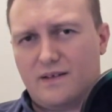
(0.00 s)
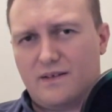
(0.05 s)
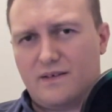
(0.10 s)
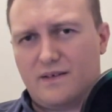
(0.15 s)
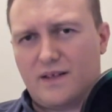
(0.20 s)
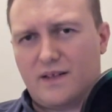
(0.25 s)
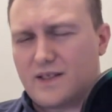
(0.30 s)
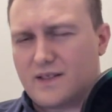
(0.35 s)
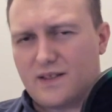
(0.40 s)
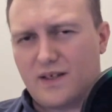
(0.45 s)

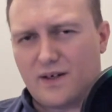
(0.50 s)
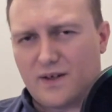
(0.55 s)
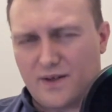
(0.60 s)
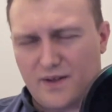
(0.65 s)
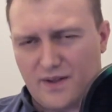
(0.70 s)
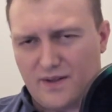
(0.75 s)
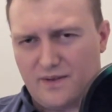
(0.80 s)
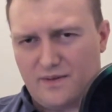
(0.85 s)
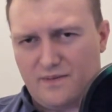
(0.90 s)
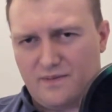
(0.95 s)
that's not
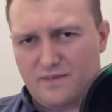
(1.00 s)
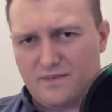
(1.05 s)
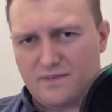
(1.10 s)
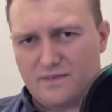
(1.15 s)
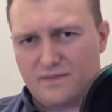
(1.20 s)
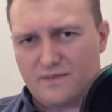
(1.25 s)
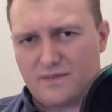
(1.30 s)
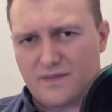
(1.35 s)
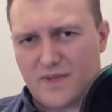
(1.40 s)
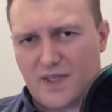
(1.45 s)
good.
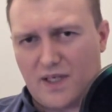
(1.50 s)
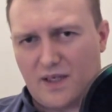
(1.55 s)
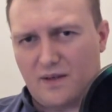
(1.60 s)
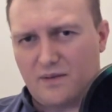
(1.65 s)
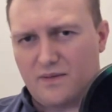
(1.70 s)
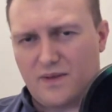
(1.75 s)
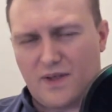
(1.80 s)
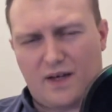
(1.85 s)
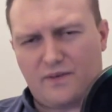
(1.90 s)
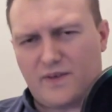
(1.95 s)
Okay,
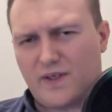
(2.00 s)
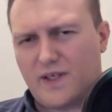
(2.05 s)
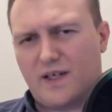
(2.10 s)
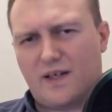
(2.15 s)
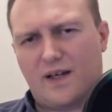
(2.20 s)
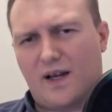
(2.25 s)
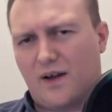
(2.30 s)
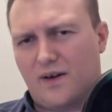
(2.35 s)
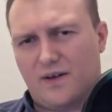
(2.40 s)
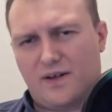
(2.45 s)
you have to get
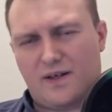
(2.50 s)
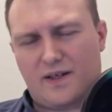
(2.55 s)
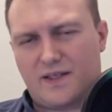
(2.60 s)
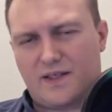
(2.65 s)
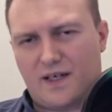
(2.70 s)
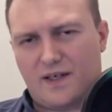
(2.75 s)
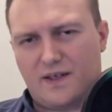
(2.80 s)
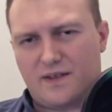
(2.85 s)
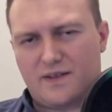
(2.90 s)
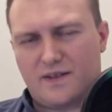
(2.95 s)
it out of the
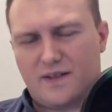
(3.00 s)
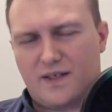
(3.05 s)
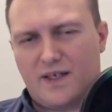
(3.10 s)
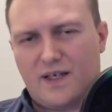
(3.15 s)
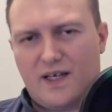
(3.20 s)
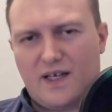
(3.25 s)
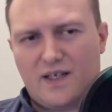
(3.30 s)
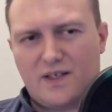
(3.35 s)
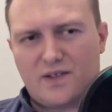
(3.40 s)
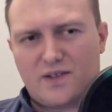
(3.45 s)
exchange.
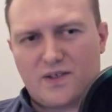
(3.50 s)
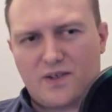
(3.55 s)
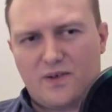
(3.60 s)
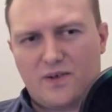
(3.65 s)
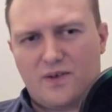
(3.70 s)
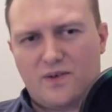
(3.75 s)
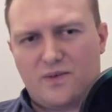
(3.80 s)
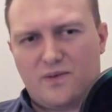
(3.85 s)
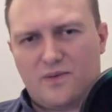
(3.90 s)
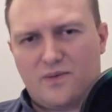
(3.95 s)

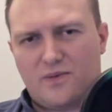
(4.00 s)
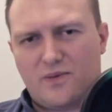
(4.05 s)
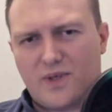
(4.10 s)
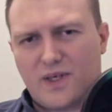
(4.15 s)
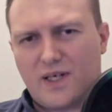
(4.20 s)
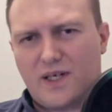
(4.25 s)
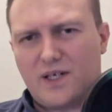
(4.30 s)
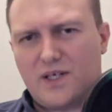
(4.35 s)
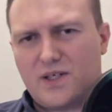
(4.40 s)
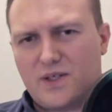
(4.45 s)
So we're
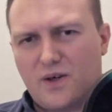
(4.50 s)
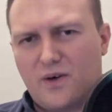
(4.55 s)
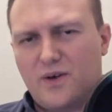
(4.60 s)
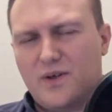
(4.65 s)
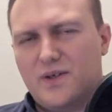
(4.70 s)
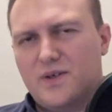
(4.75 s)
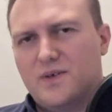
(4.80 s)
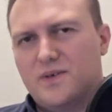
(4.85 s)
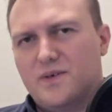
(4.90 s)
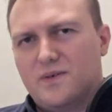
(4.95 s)
going to show
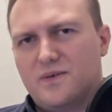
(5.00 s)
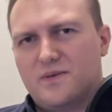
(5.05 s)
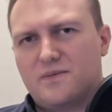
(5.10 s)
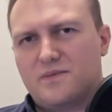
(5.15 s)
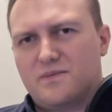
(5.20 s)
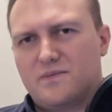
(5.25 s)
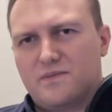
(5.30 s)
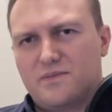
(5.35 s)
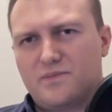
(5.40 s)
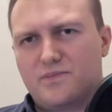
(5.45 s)
you
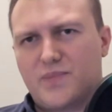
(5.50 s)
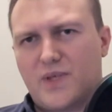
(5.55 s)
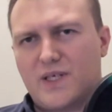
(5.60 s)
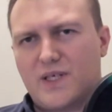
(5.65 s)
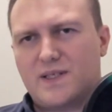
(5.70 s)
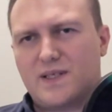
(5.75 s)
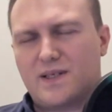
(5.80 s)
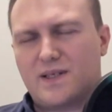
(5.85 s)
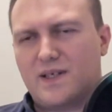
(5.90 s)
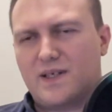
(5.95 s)

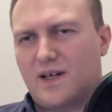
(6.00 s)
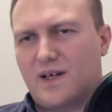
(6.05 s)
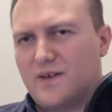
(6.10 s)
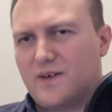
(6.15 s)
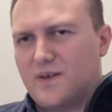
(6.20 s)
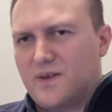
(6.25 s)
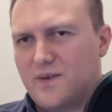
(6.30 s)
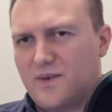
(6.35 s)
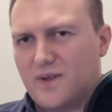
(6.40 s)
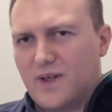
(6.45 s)
basically how
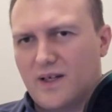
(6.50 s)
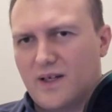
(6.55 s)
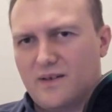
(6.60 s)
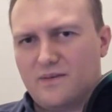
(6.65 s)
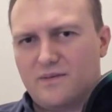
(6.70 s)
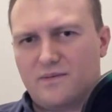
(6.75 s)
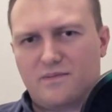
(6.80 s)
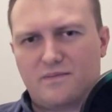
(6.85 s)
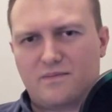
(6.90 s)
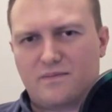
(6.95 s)
to do that.
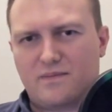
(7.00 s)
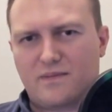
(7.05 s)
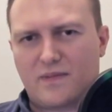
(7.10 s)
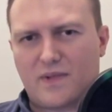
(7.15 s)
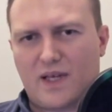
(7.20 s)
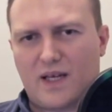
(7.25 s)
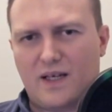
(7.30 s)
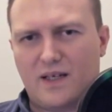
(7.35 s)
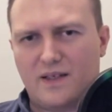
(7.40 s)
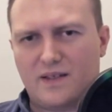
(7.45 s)

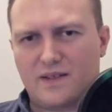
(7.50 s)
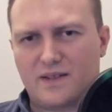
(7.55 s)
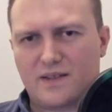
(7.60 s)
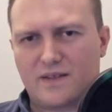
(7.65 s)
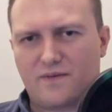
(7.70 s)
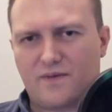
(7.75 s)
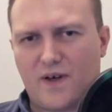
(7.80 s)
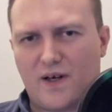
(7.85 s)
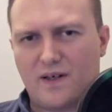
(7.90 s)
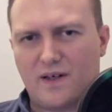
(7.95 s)
It's
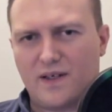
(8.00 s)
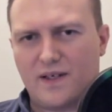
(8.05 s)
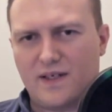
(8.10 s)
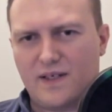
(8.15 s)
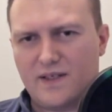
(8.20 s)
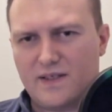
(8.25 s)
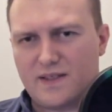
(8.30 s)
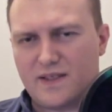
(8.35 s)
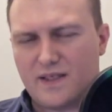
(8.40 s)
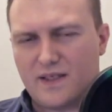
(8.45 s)
fairly
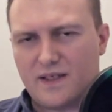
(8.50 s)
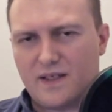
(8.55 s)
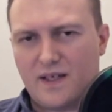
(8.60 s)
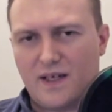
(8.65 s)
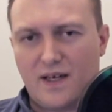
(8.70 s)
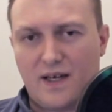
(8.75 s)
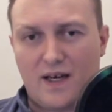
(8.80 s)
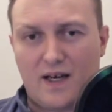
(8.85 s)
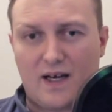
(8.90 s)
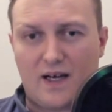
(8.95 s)
easy.
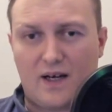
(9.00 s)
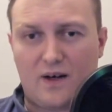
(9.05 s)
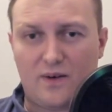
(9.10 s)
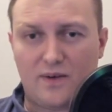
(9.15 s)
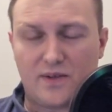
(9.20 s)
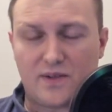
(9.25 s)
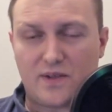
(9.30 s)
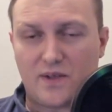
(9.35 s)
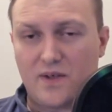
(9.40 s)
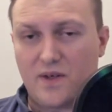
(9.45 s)

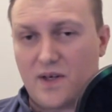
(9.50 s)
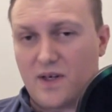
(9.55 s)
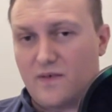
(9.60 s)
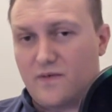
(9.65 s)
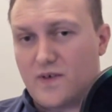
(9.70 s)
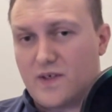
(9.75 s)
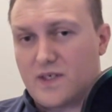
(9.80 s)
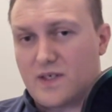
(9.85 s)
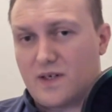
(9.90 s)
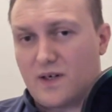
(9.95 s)
Also, you can
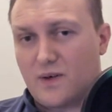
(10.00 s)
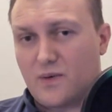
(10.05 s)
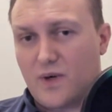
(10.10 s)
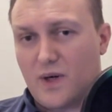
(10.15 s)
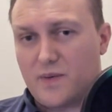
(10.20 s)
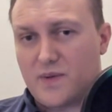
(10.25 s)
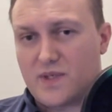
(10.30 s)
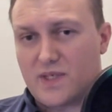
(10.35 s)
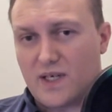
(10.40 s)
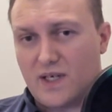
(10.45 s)
visit our
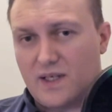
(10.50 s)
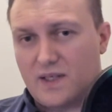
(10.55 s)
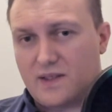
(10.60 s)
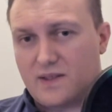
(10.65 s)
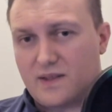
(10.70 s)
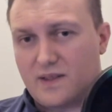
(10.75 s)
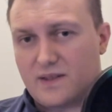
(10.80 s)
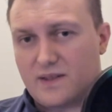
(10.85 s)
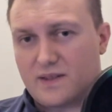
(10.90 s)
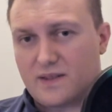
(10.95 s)
website
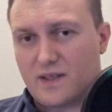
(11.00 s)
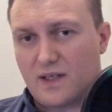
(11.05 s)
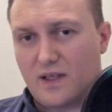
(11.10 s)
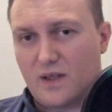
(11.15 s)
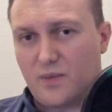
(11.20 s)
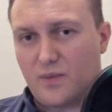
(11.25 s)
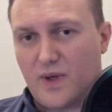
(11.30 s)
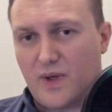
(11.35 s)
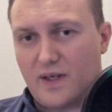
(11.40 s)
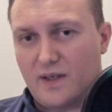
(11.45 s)
at
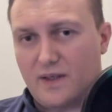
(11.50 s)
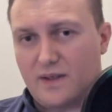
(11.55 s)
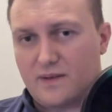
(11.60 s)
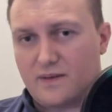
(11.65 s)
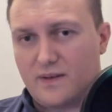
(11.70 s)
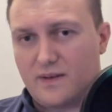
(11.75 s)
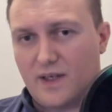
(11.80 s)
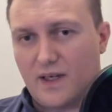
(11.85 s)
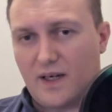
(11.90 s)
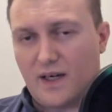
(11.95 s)

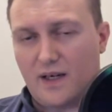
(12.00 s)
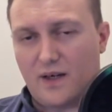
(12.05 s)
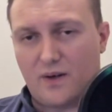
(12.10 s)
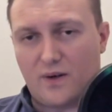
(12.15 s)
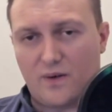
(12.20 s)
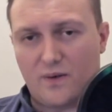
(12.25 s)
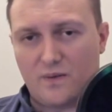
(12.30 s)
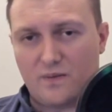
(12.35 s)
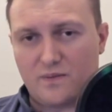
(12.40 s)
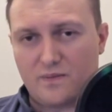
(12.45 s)

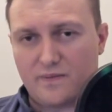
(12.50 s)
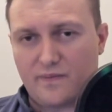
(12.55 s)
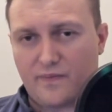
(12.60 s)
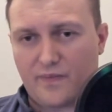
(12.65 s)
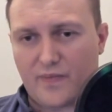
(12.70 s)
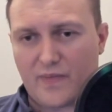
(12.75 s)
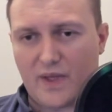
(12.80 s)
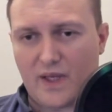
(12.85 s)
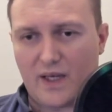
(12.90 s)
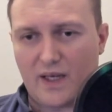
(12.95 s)
syllabite.io
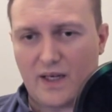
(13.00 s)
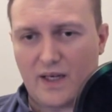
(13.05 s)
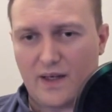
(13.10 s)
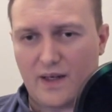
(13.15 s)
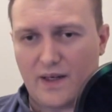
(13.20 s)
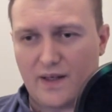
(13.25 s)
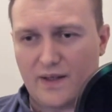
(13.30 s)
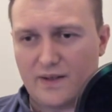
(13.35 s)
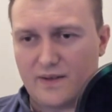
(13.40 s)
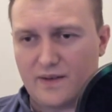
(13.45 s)

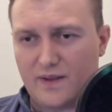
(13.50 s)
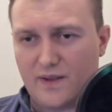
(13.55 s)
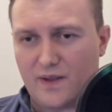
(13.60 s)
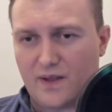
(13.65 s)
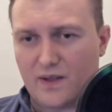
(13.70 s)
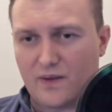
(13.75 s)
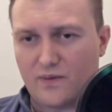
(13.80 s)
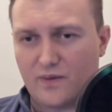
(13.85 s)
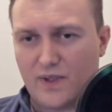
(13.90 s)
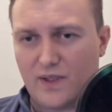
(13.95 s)
and you
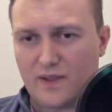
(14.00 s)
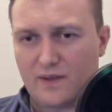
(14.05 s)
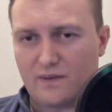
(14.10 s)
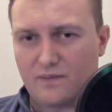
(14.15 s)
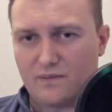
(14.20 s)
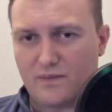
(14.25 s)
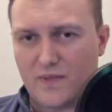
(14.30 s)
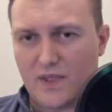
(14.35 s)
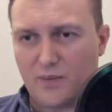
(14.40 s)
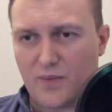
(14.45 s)
can read
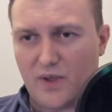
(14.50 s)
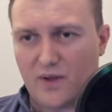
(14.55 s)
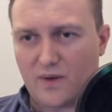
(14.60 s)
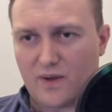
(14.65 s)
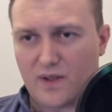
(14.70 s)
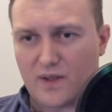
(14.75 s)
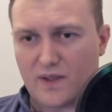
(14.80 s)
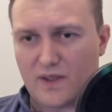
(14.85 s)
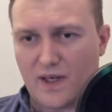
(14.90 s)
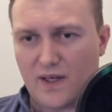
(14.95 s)
about
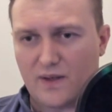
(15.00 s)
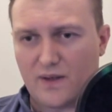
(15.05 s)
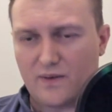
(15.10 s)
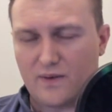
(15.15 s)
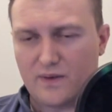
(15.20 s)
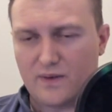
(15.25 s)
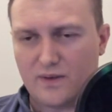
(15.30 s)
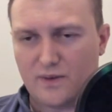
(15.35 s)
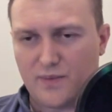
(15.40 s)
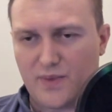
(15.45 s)
Cardano
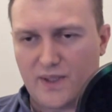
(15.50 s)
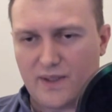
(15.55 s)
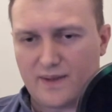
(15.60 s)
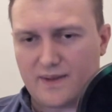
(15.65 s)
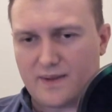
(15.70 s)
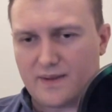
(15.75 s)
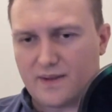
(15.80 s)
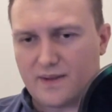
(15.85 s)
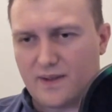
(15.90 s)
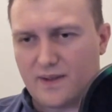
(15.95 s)
a little bit.